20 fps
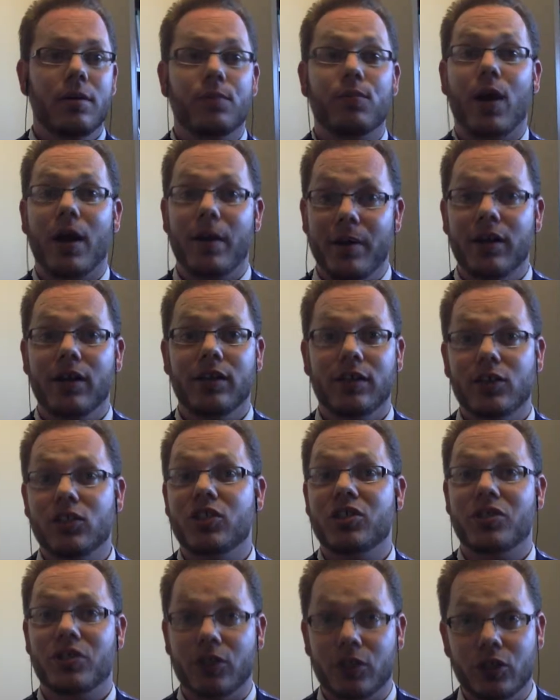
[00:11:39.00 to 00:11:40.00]
primarily
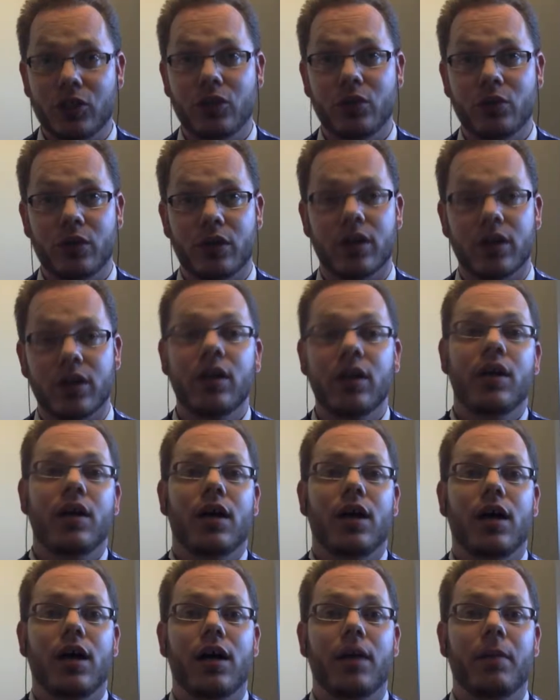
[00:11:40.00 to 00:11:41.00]
just the shooter
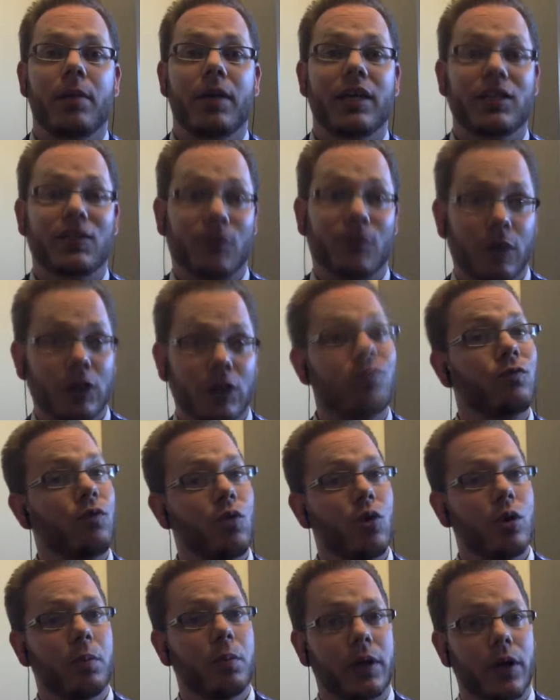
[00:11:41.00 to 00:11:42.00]
as far as
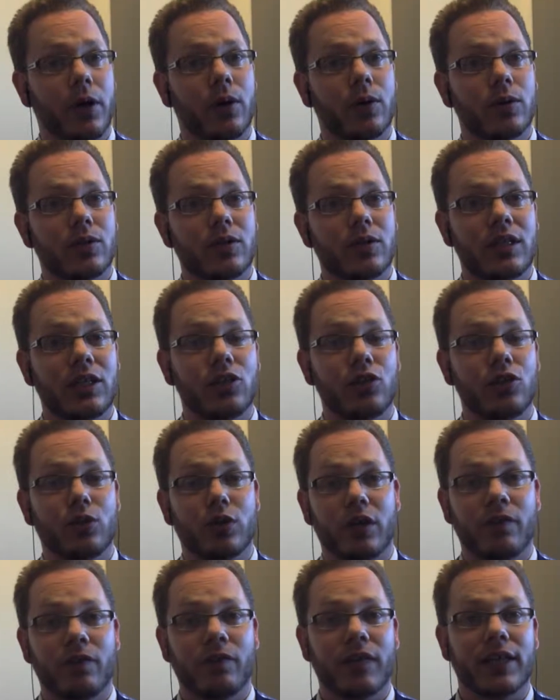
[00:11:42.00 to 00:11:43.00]
form goes, things you
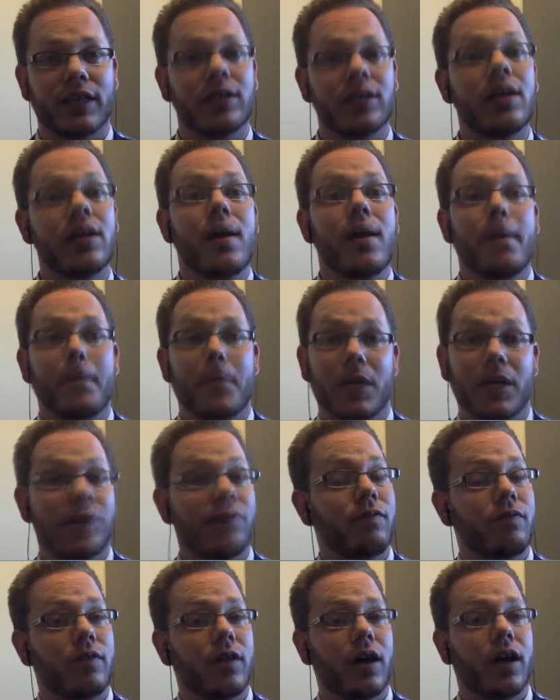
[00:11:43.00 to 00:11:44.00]
can affect. But
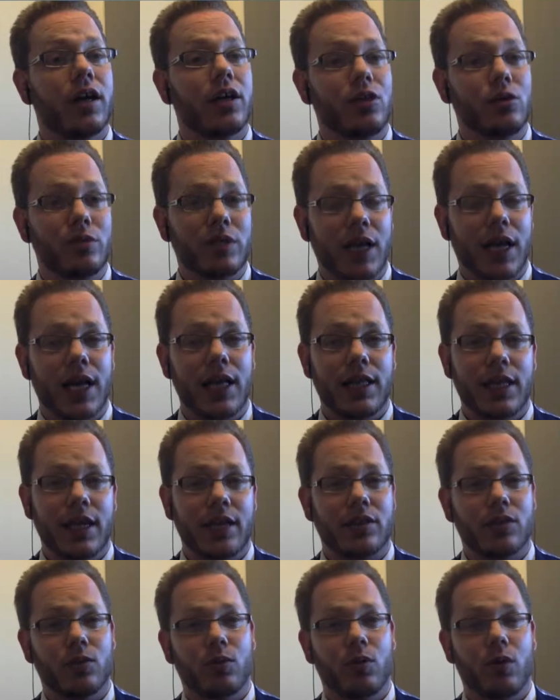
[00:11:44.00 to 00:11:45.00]
if you tie
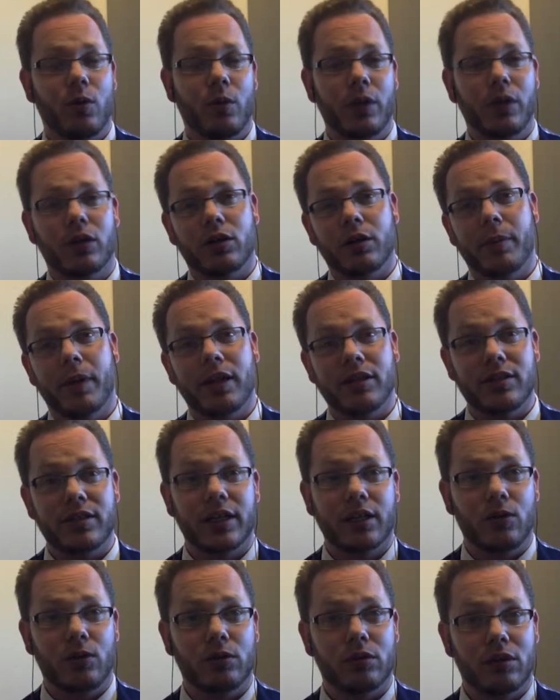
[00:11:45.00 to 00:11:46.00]
that to what we learned about in
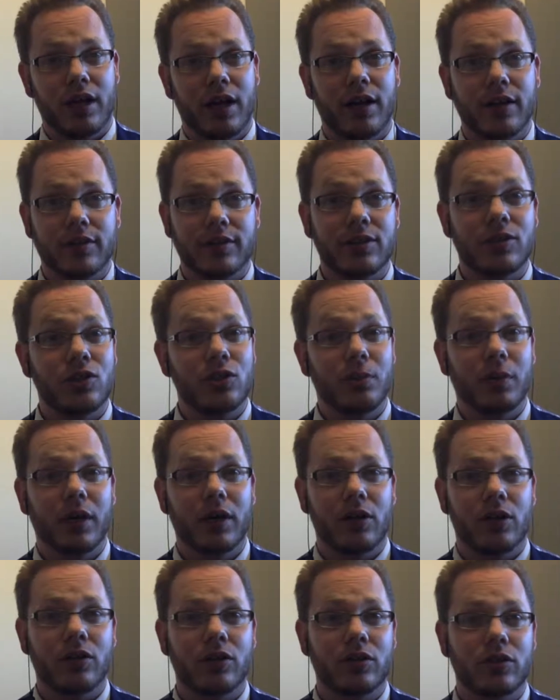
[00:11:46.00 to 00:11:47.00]
stakeholder analysis, you
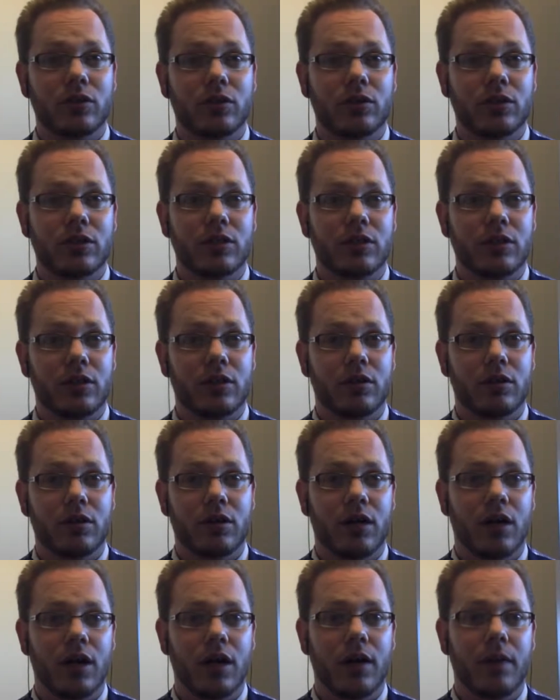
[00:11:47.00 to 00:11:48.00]
might also
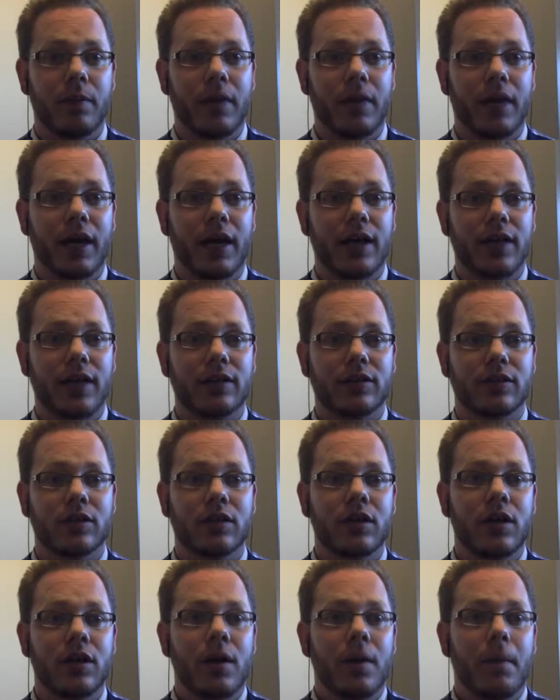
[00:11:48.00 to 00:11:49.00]
consider as
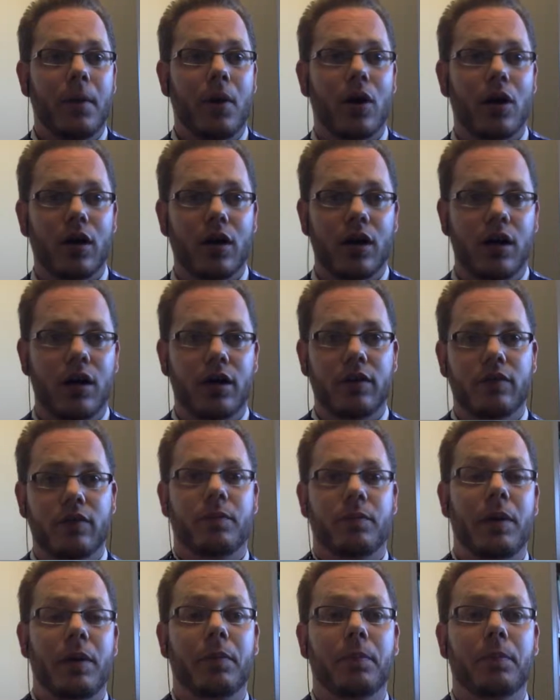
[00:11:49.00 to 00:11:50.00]
part
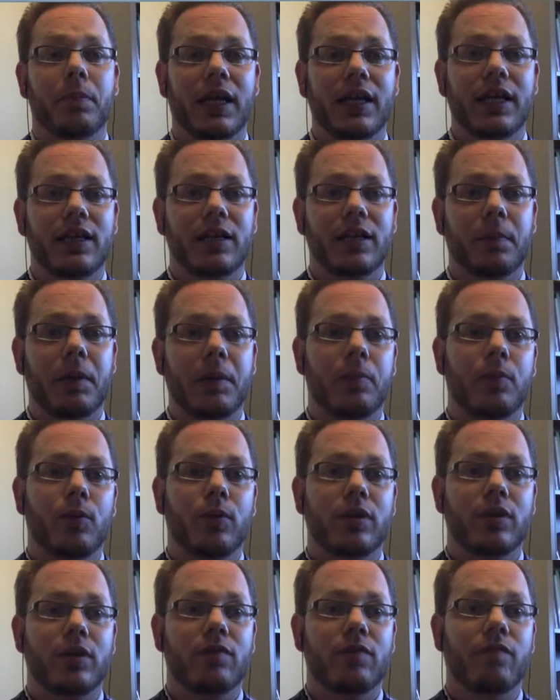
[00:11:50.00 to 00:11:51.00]
of maybe blending people
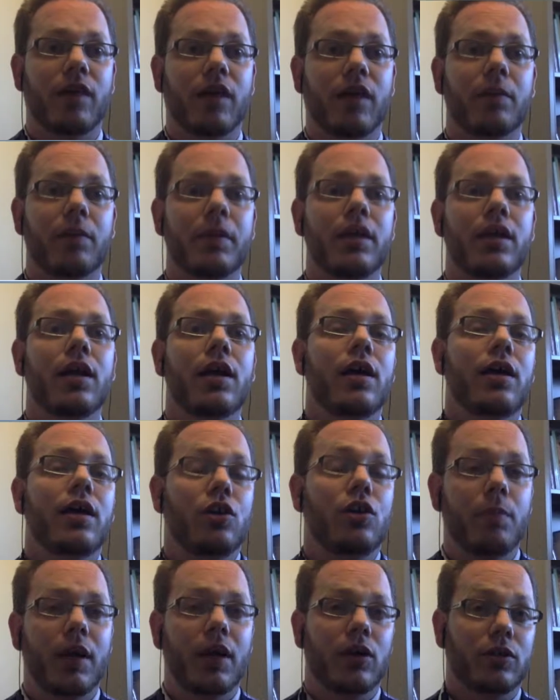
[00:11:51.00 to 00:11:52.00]
with environment.
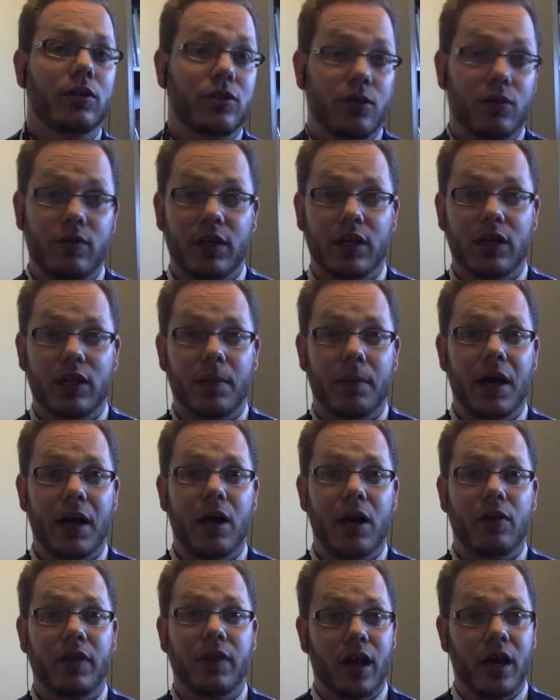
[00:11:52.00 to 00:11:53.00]
You may also think
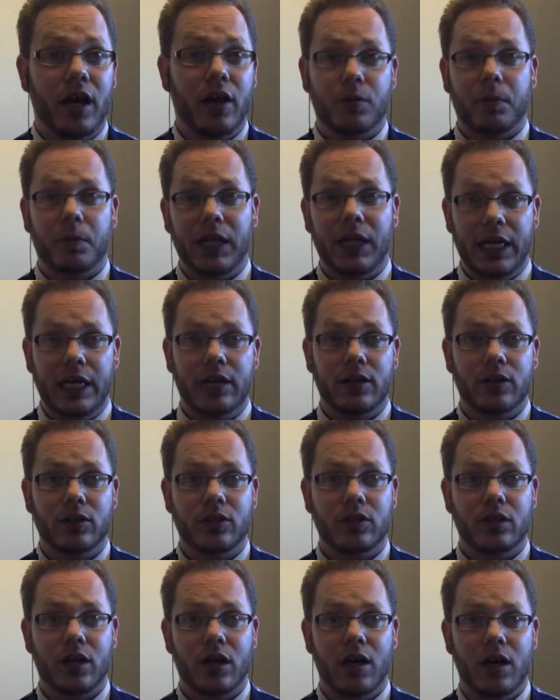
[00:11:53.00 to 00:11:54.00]
about the other
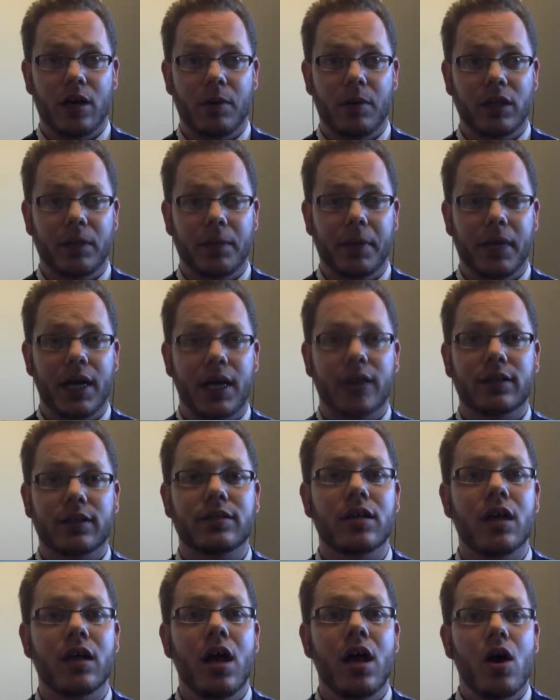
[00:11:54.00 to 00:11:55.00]
players on the
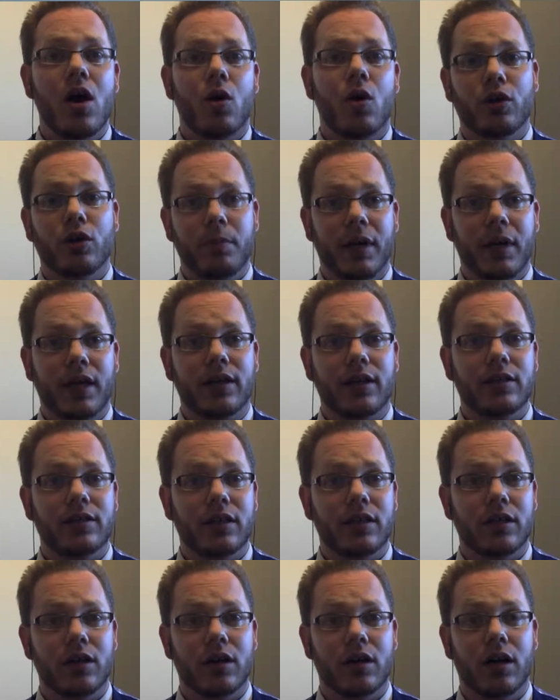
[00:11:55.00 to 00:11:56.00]
box, or you may
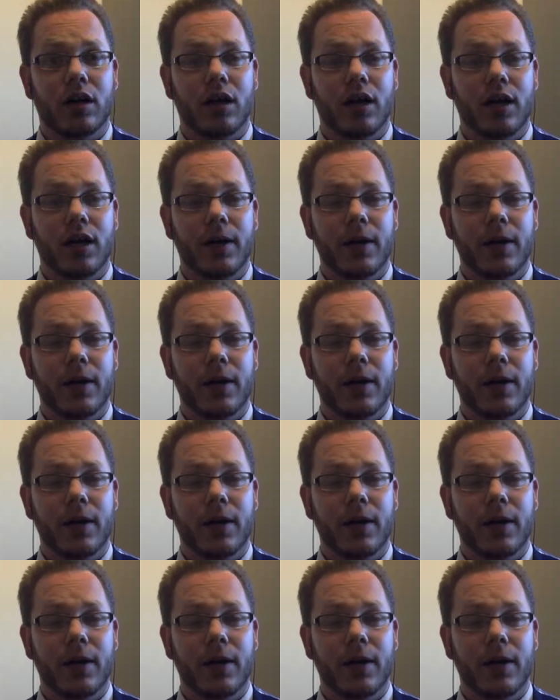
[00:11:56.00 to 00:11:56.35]
consider